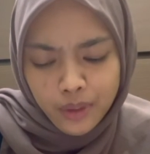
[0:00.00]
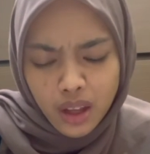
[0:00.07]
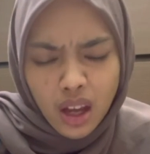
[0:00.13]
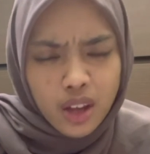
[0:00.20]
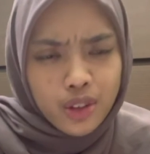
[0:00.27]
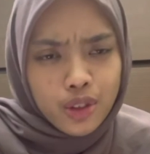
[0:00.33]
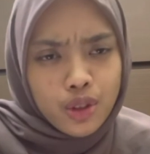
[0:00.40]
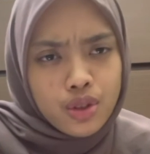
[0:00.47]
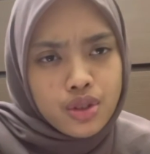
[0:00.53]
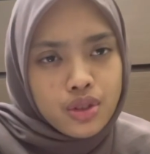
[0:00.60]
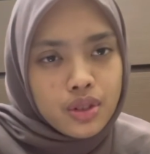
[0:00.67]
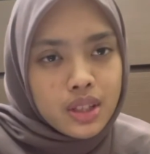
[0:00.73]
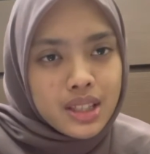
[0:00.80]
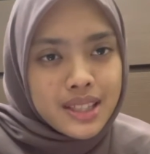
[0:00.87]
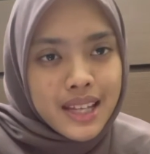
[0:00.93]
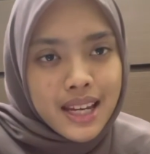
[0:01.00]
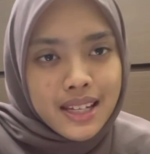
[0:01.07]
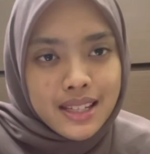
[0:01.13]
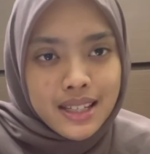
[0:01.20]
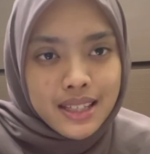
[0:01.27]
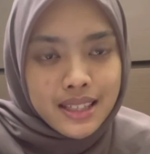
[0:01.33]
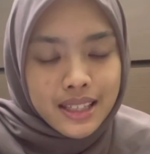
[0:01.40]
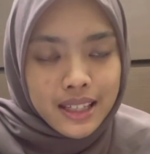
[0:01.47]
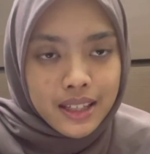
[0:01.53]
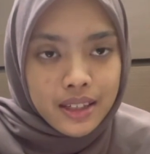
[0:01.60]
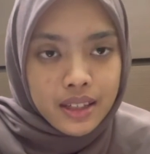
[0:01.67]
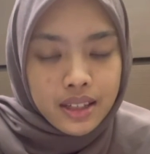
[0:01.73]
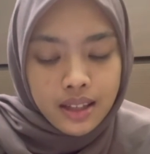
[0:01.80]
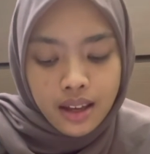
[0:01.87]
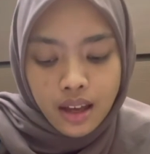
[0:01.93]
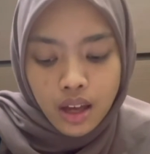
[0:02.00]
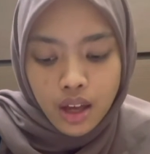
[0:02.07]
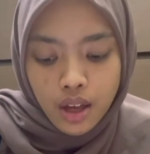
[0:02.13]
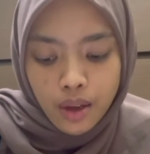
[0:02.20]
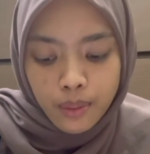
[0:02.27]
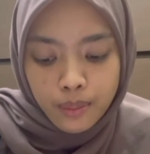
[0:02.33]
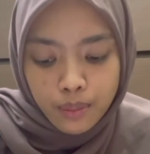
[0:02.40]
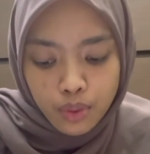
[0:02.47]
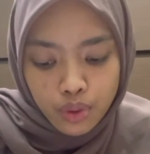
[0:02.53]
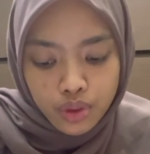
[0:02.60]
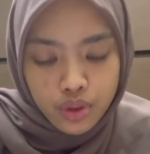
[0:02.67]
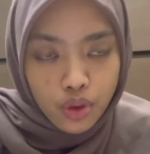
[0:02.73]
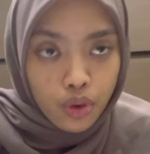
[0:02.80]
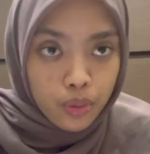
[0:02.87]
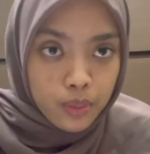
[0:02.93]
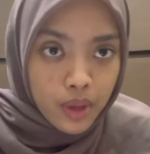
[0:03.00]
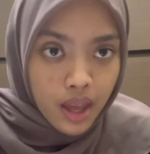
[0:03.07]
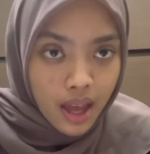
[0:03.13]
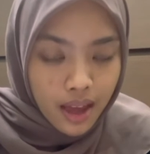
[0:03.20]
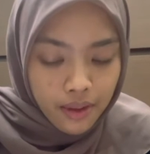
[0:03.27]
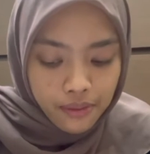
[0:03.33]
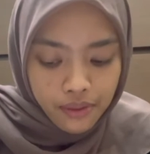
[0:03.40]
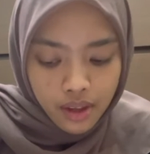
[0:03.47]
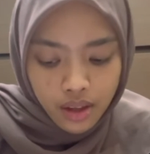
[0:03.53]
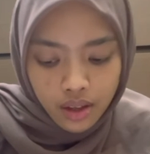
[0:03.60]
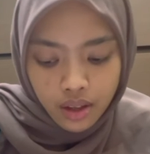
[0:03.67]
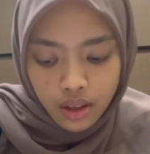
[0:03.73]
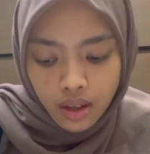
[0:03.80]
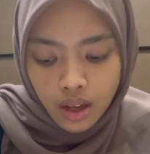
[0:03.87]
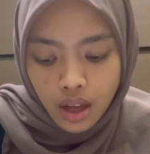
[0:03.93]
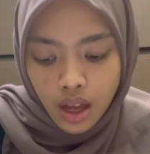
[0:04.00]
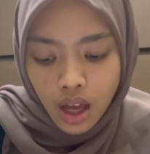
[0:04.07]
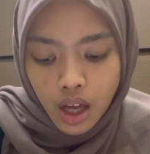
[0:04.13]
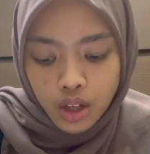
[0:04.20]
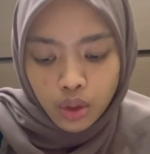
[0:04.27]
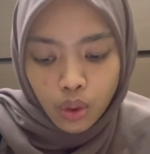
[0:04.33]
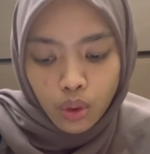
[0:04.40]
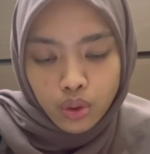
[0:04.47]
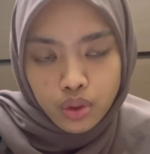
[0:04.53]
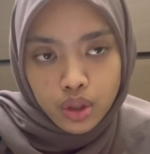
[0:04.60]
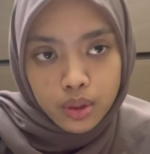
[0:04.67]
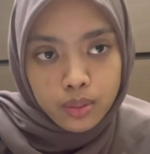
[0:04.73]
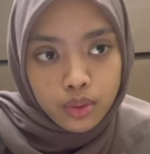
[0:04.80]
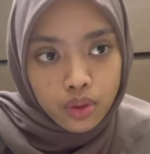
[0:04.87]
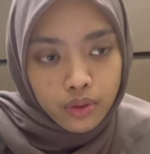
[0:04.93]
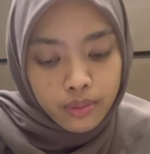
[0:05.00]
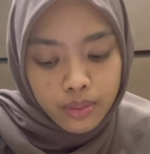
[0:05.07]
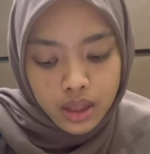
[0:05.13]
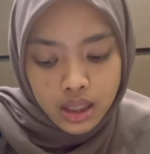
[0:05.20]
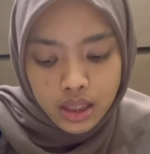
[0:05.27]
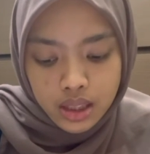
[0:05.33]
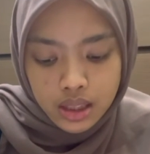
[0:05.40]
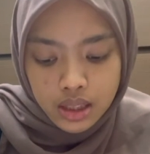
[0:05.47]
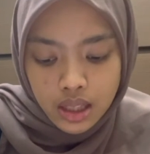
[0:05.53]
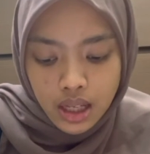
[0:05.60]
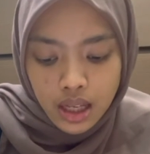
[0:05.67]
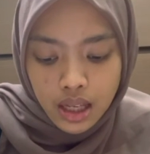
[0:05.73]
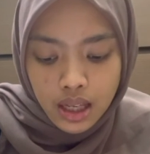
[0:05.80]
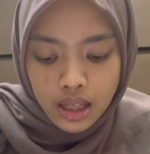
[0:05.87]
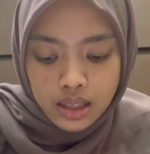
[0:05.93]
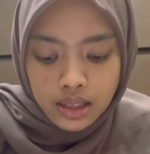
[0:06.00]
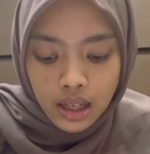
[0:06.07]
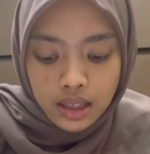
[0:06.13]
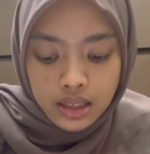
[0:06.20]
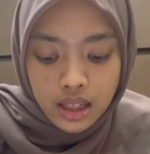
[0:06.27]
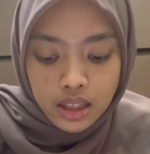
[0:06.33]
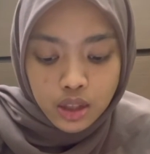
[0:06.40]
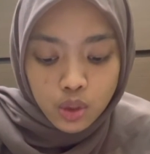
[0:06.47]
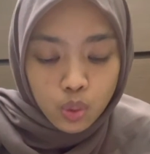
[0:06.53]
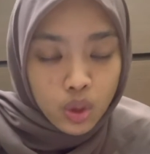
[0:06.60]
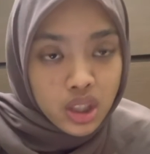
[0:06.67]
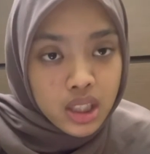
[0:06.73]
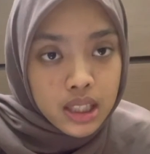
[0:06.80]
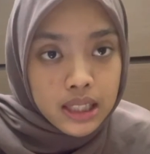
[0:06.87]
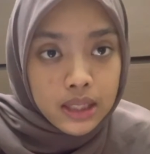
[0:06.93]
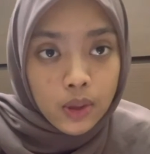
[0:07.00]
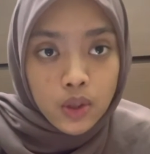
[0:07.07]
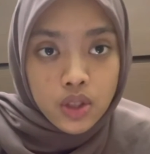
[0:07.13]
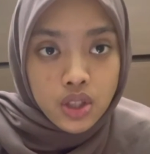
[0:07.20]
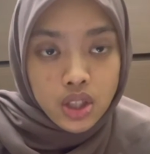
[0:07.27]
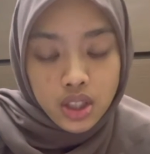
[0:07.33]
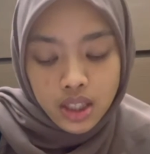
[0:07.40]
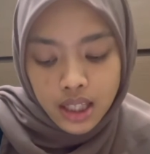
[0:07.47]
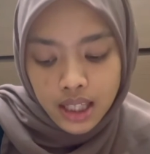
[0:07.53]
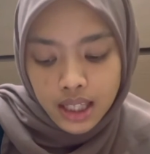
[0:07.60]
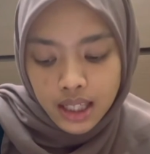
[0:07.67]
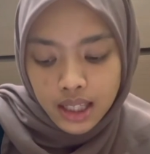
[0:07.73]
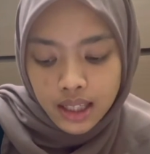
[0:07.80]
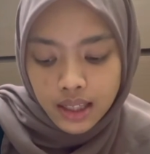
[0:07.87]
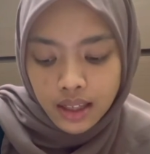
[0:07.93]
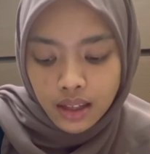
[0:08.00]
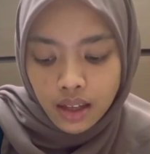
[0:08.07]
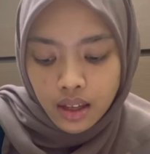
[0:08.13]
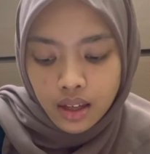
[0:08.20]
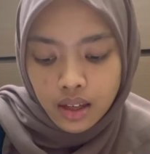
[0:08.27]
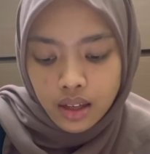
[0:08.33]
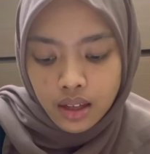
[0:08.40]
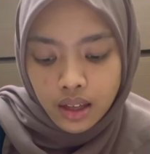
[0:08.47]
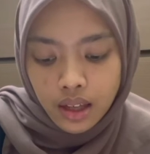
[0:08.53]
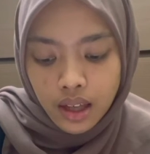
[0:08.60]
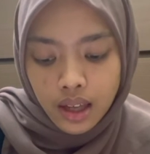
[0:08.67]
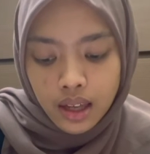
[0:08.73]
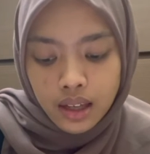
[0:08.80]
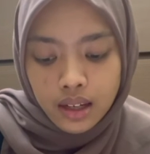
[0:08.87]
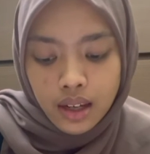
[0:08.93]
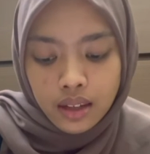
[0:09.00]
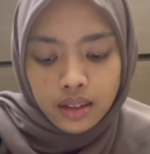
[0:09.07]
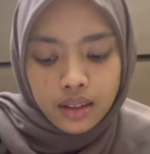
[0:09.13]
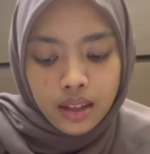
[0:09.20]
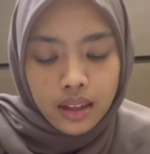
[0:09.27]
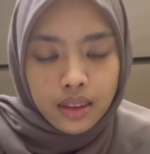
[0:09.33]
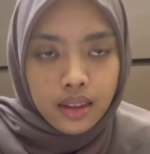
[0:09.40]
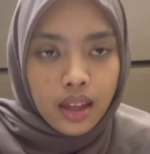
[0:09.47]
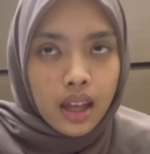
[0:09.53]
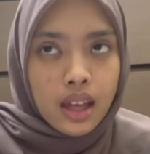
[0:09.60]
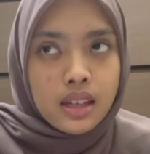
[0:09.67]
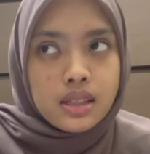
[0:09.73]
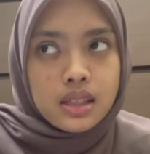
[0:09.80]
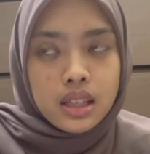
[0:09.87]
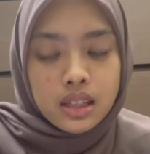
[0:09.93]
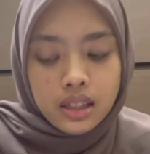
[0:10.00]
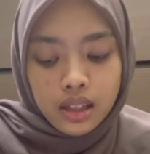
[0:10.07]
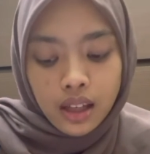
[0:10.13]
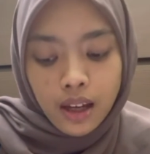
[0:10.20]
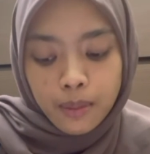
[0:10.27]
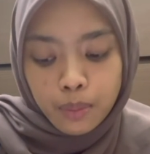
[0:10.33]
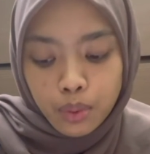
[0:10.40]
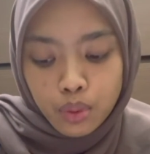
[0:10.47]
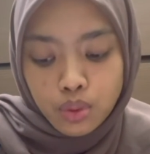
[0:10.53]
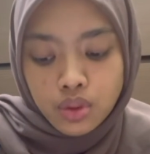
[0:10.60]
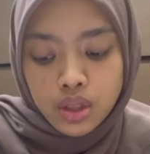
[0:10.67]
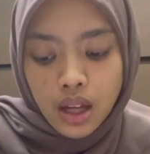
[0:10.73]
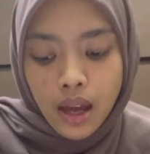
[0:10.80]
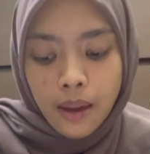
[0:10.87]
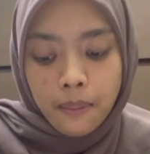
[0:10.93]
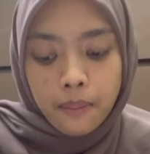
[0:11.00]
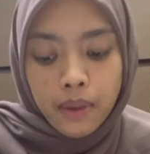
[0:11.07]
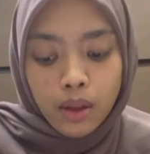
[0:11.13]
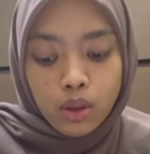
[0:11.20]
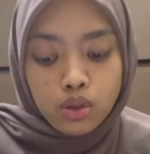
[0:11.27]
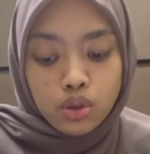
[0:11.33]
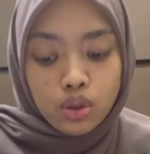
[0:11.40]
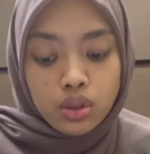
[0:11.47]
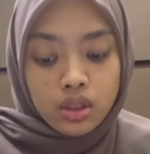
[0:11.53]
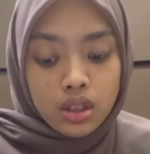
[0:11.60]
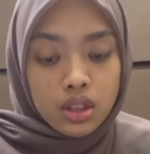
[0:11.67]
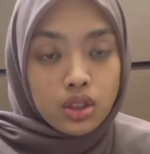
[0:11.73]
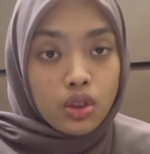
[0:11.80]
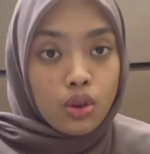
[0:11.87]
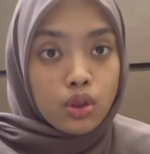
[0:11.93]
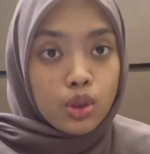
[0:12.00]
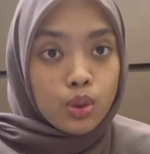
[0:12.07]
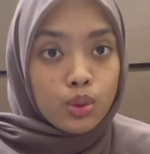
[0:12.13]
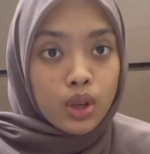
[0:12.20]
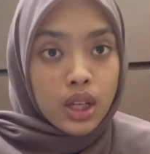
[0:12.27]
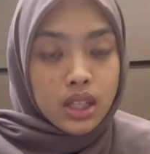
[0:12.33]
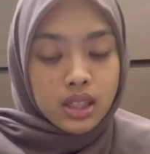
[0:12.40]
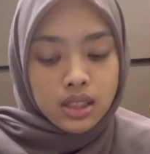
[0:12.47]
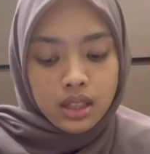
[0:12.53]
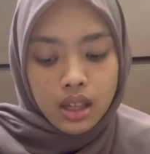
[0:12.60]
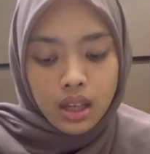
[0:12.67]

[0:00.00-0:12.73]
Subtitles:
unusual changes in mood or behavior, uncontrolled movements such as twitching or jerking. And other than that, entacapone may also turn your urine